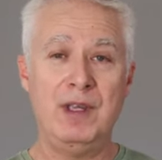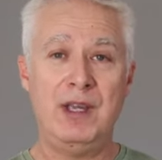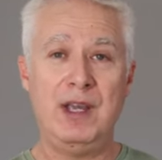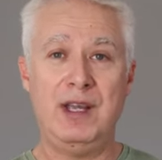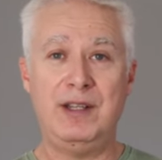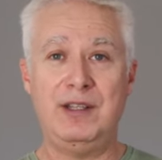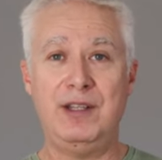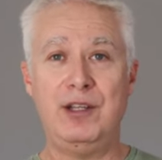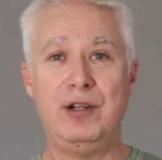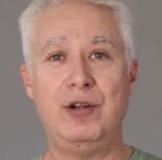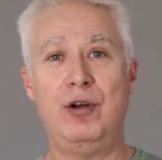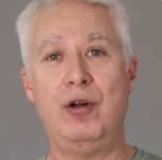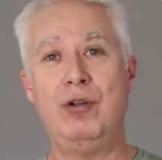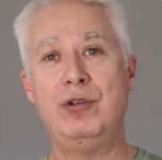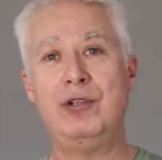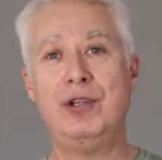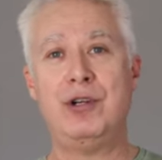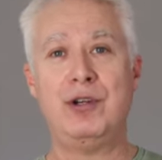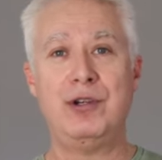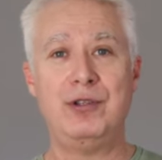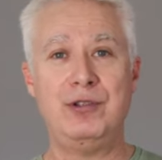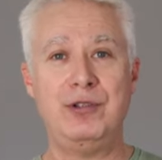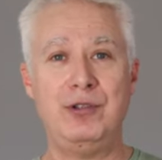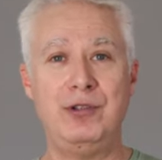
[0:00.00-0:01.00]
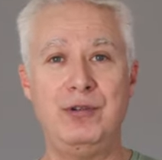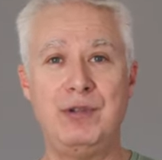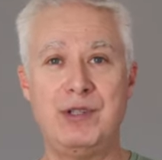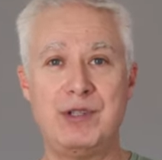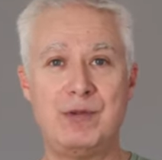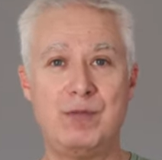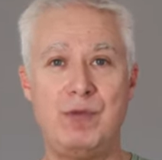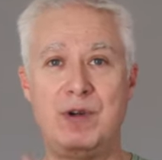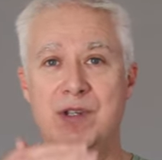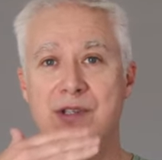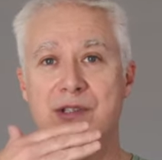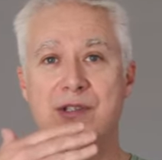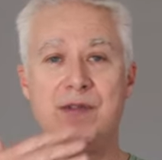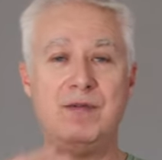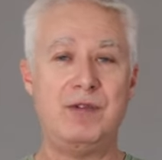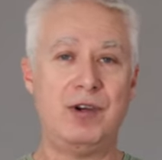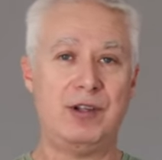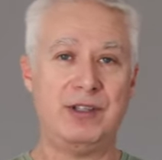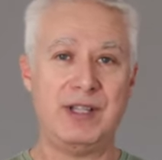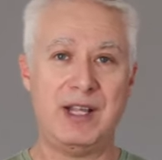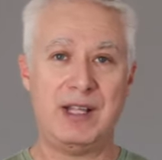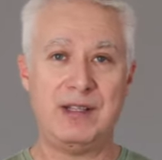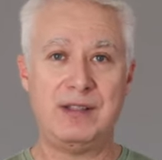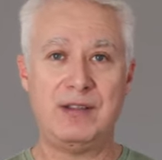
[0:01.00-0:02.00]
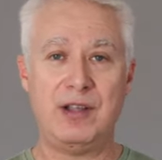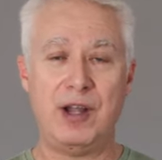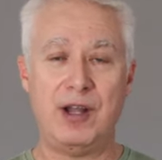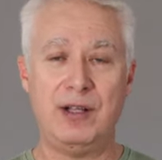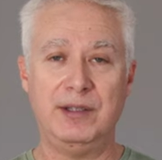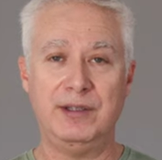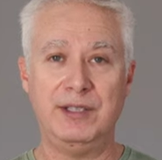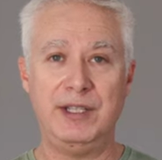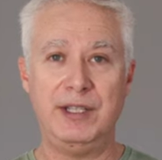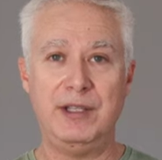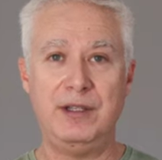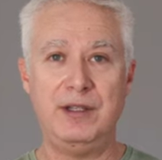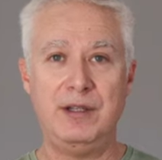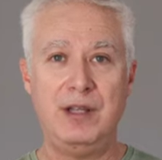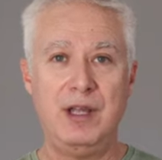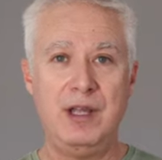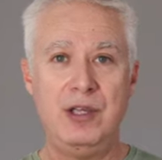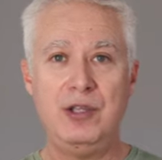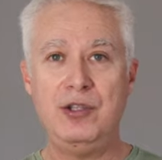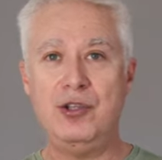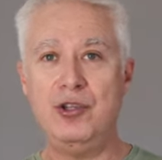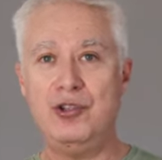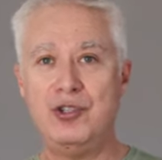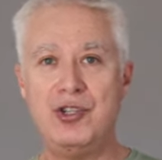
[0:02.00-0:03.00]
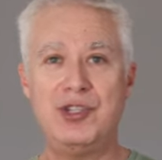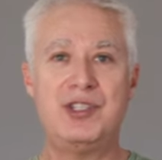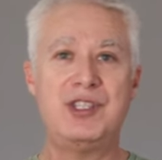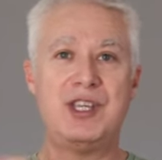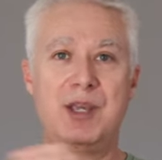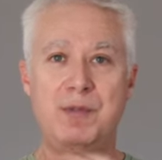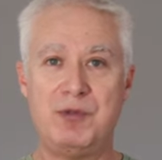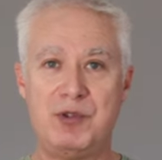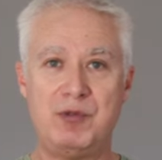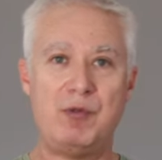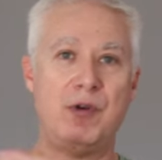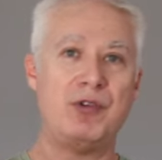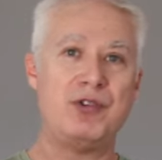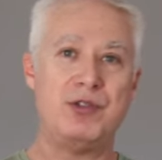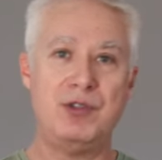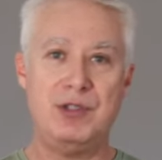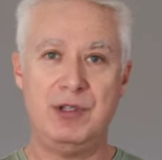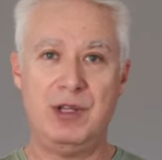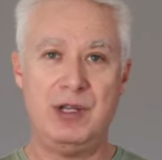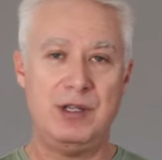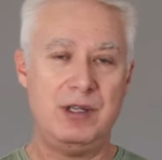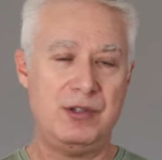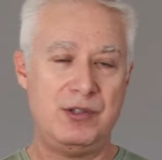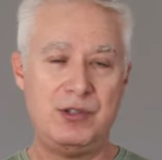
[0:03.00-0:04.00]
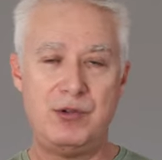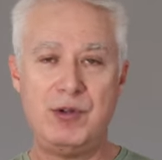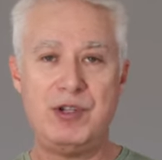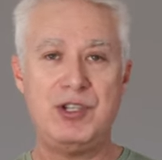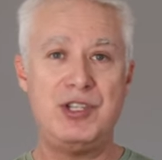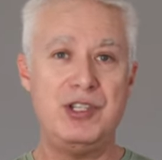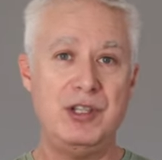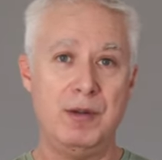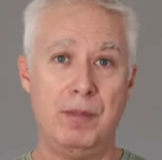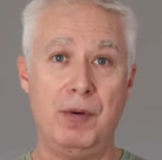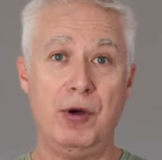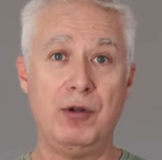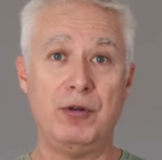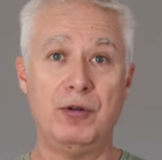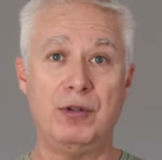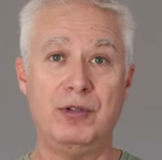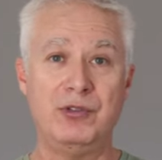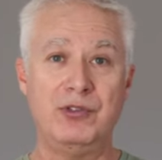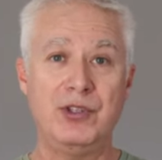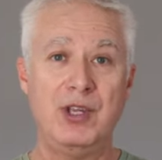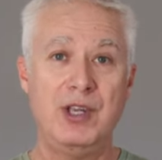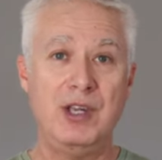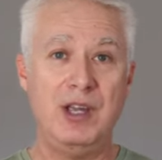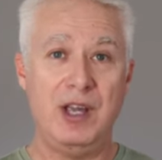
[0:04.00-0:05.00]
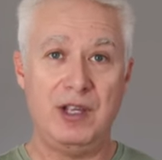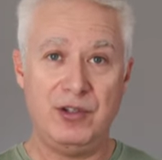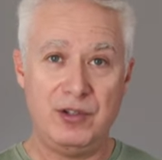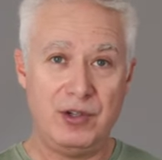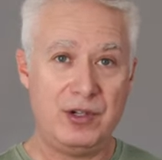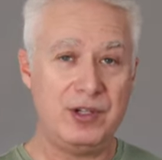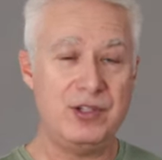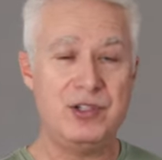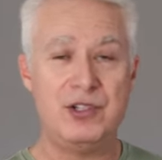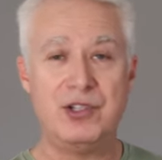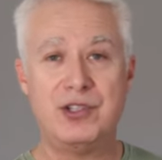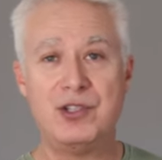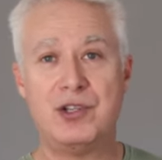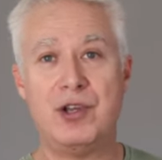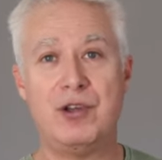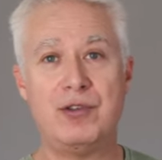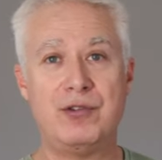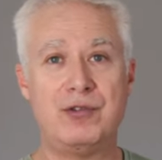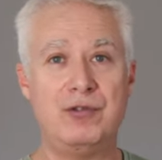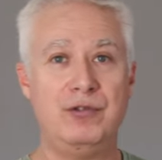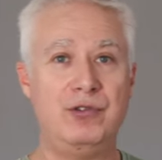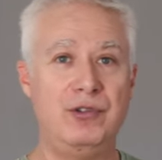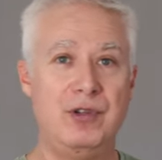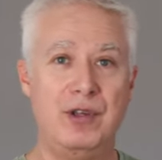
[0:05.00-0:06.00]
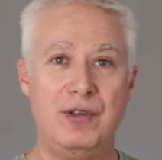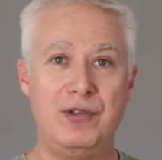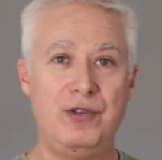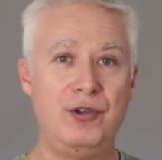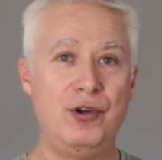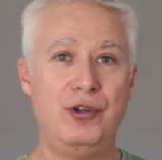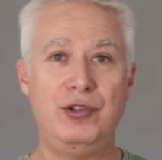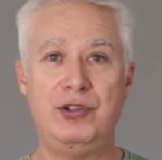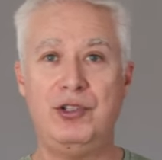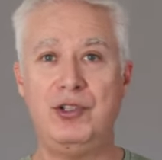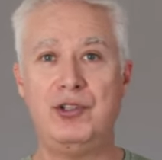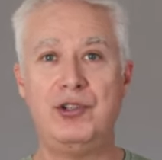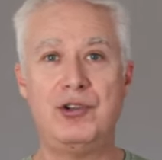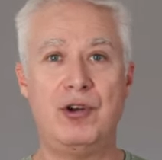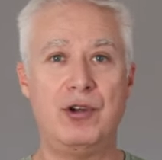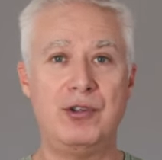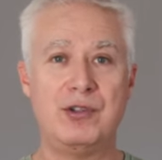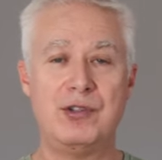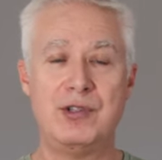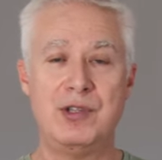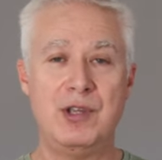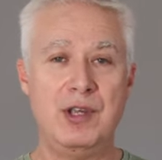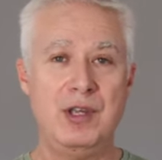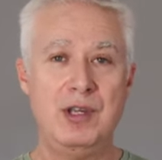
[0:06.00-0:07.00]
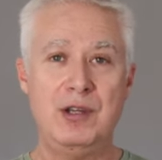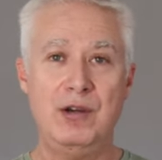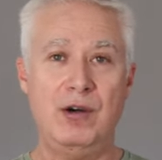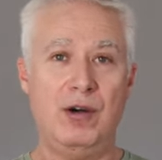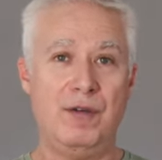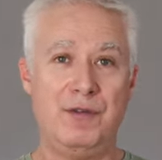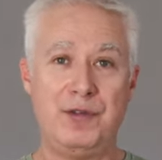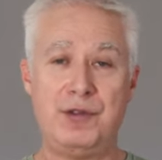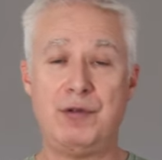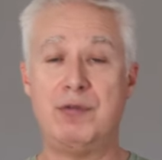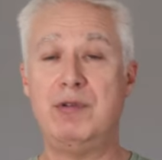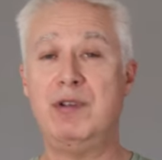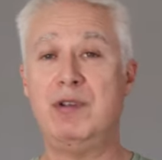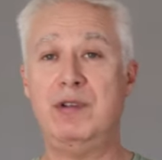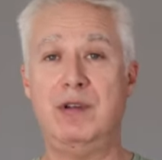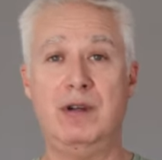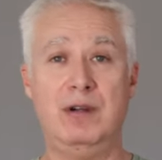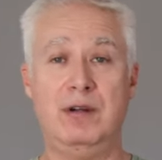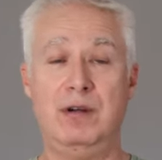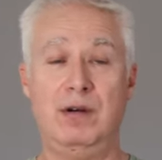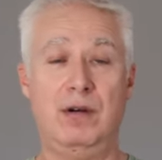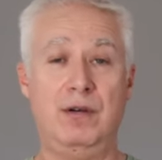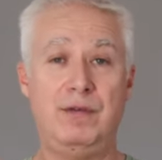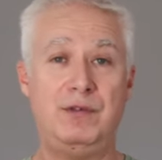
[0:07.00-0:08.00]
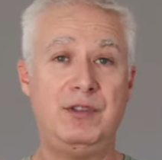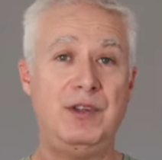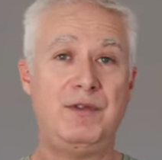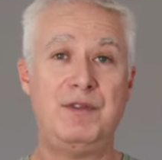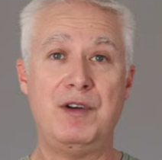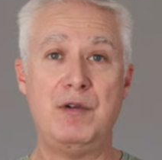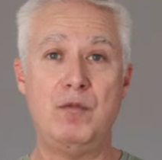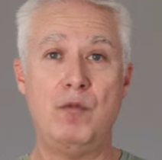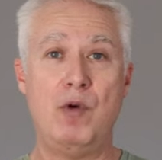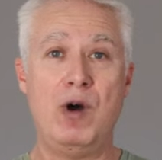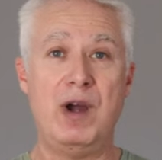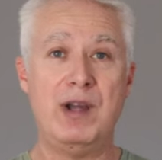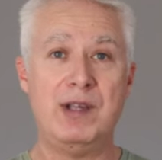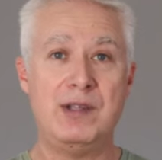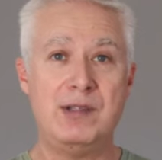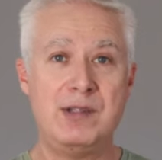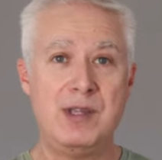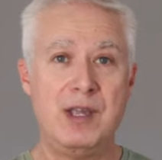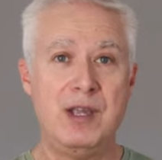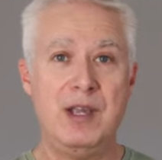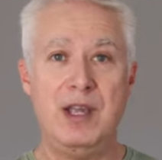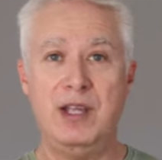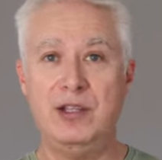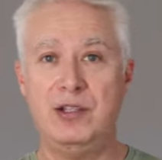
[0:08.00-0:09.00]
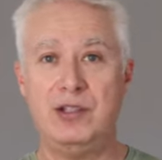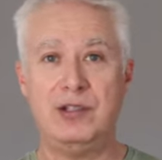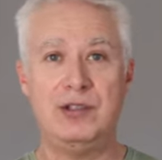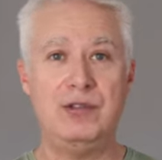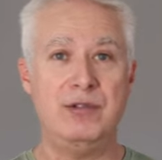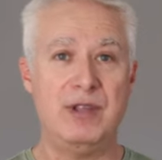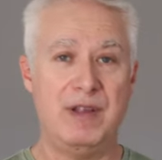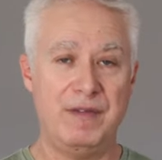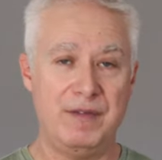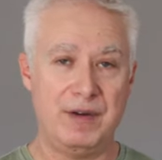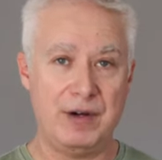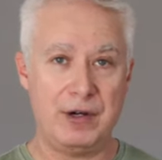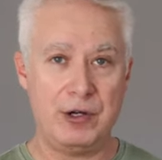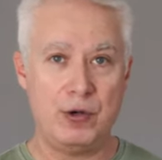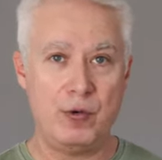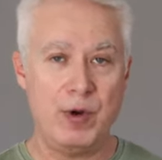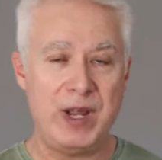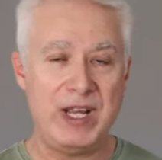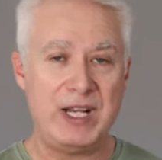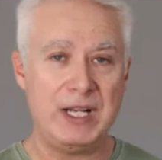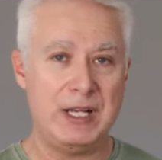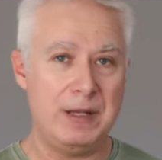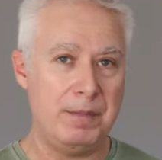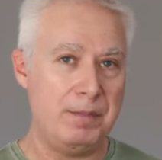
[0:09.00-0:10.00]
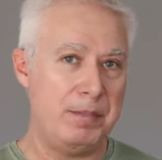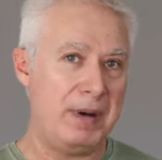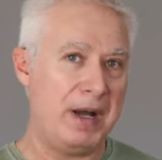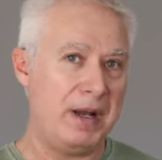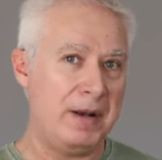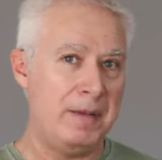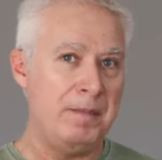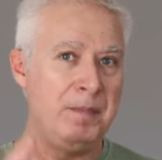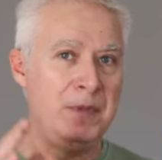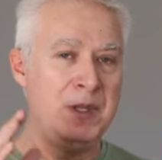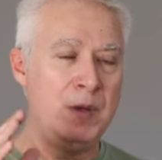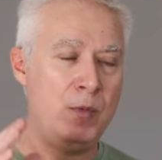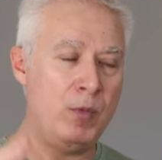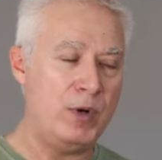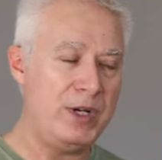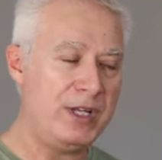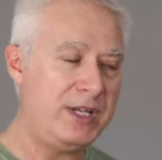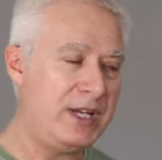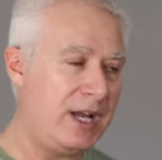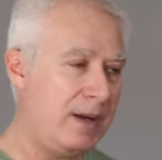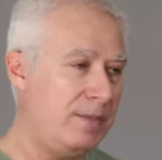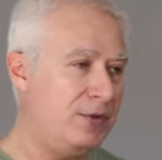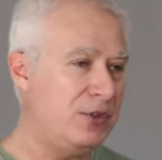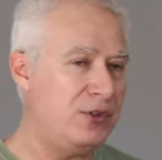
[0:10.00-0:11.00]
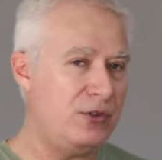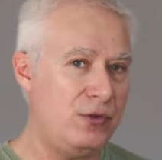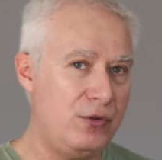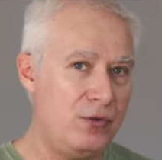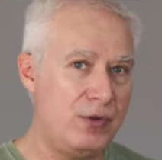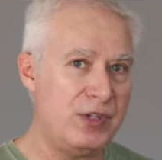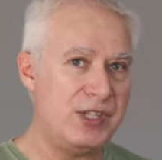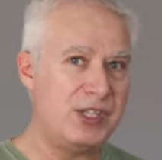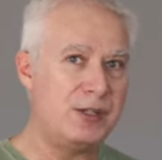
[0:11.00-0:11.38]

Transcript: And then all you got to do is once you've got that dialed in, you just keep swatching, uh, switching the bottles and you can just go through 30 shots of three uh, of different wines and you can do that very quickly. But when it comes to